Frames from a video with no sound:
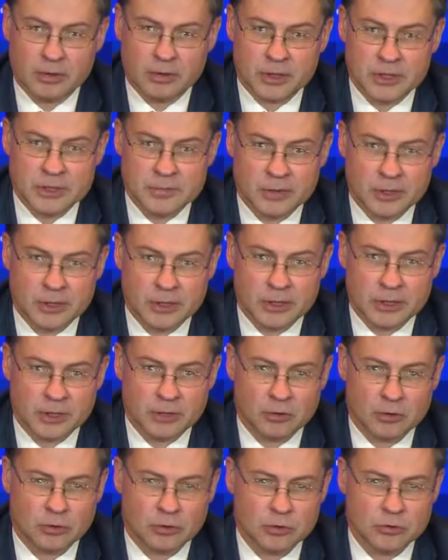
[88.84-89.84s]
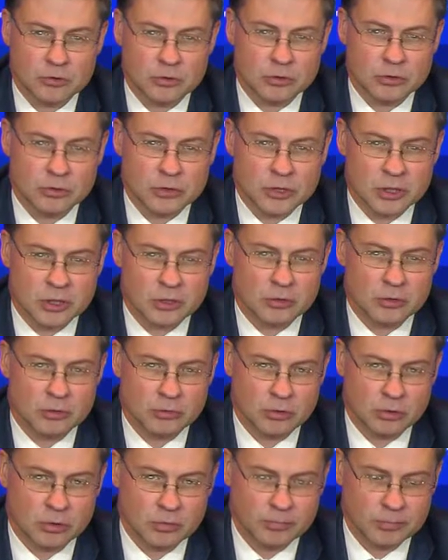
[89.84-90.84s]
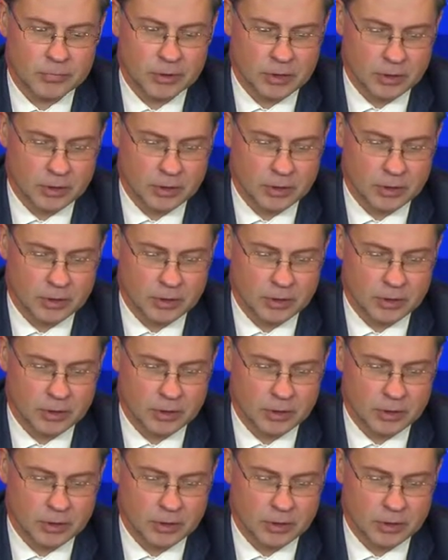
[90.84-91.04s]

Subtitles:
respecting also the Euro